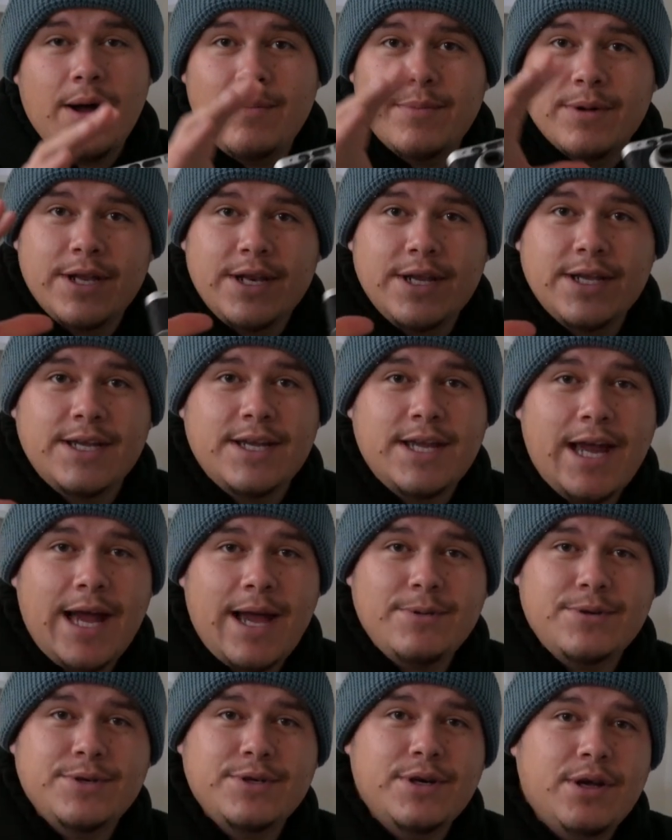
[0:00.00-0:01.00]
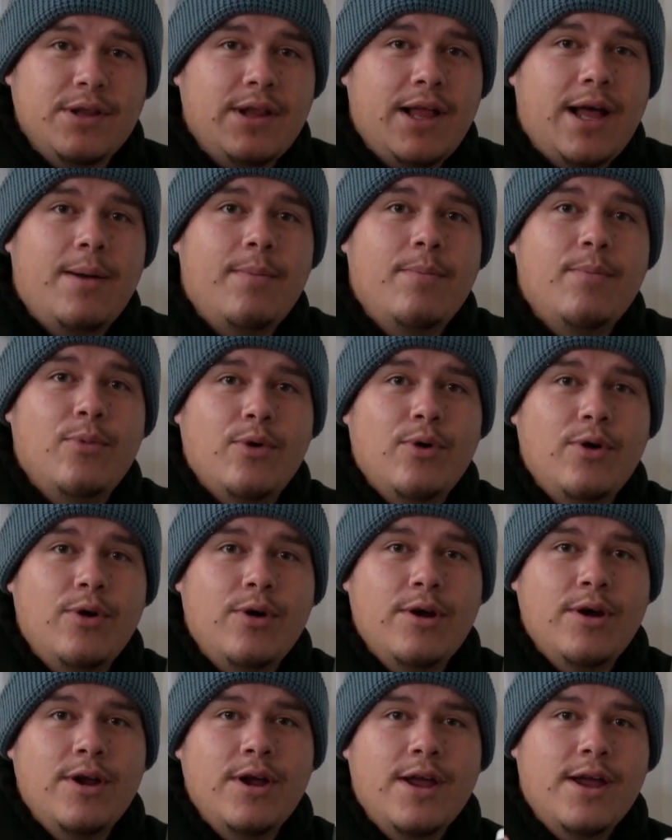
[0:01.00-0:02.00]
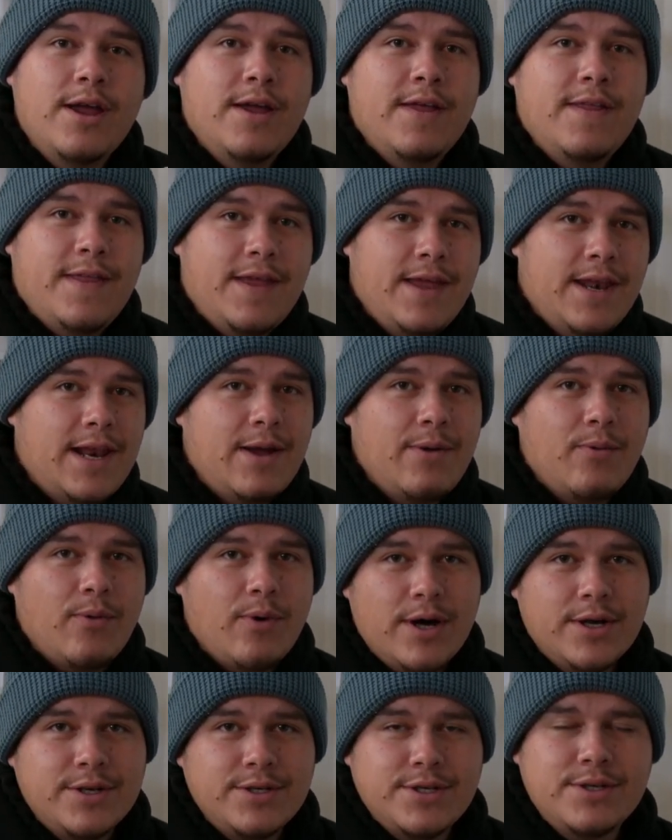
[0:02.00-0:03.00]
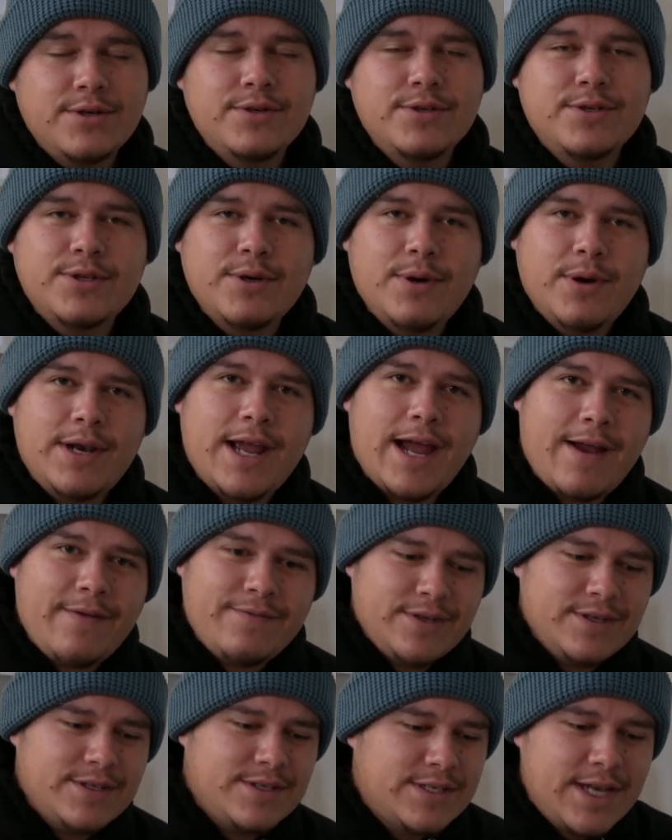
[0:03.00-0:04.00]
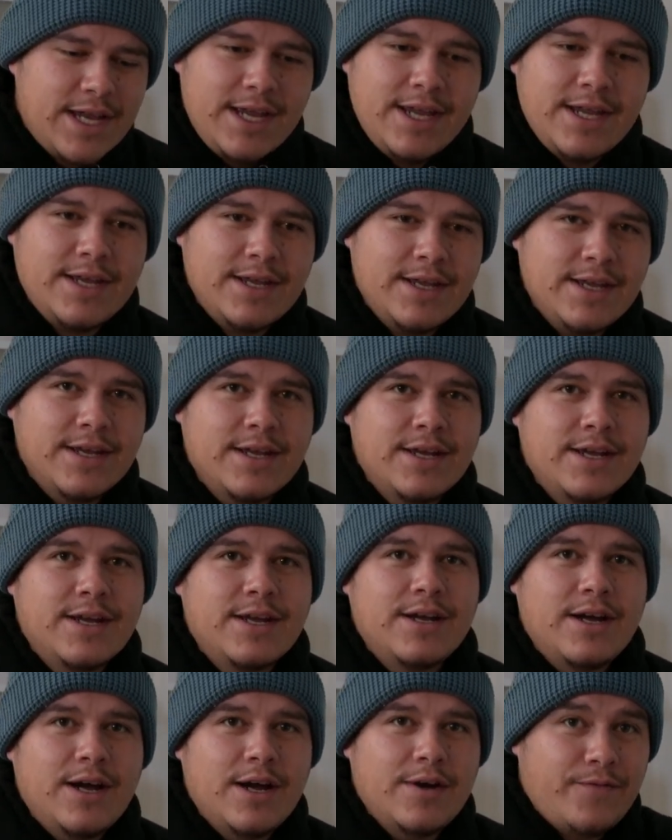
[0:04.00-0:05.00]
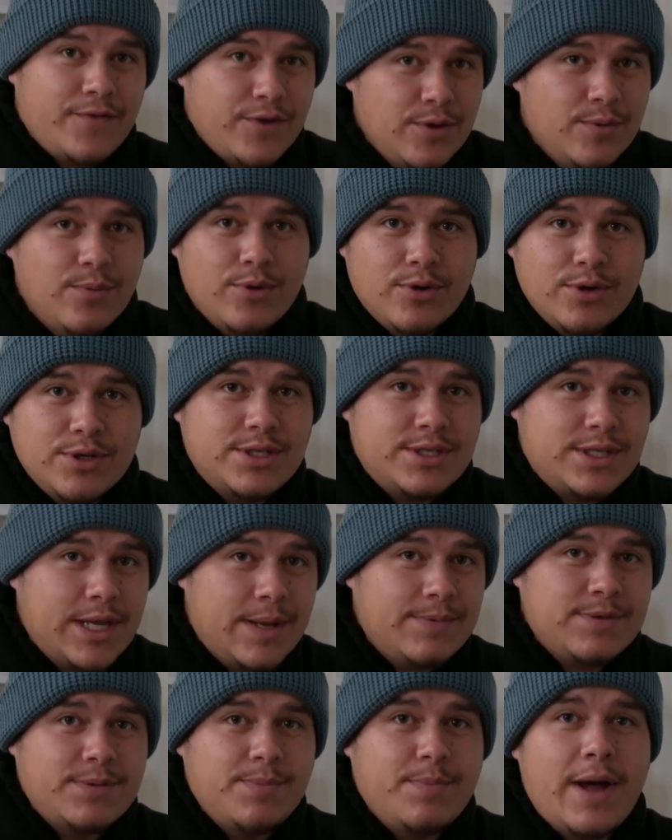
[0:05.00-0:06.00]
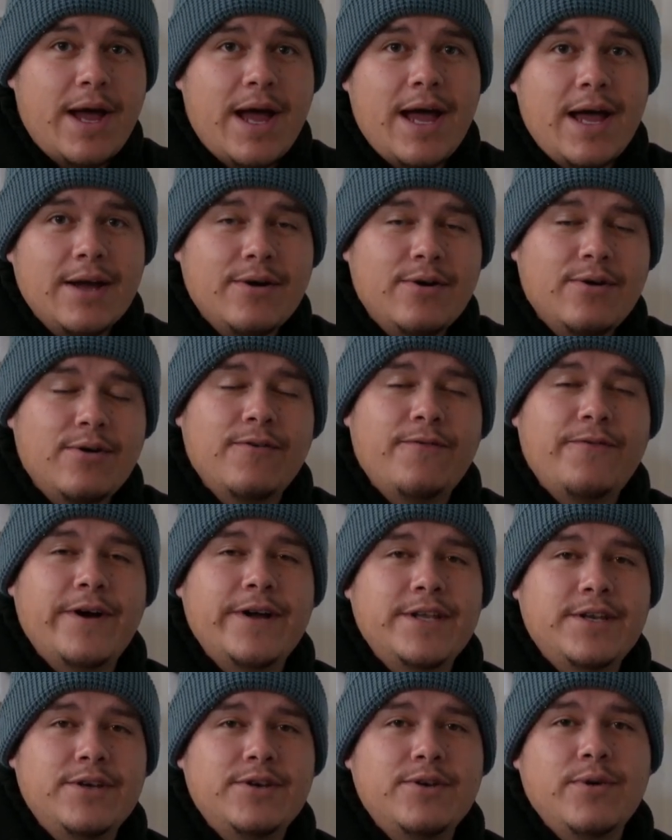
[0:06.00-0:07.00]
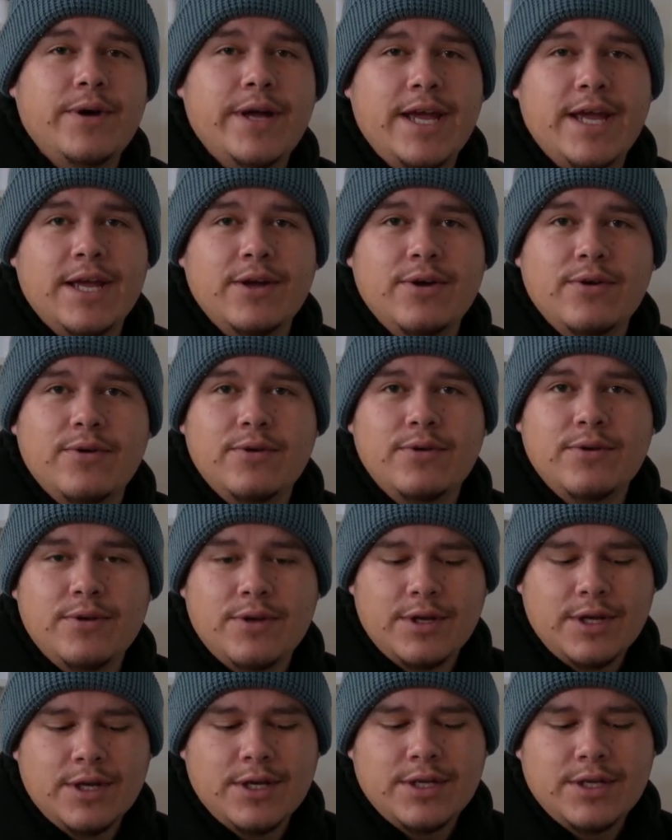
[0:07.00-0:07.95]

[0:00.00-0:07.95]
I'm going to capture a lot more than I want to, so I'd have to take a few more steps back or find a new angle.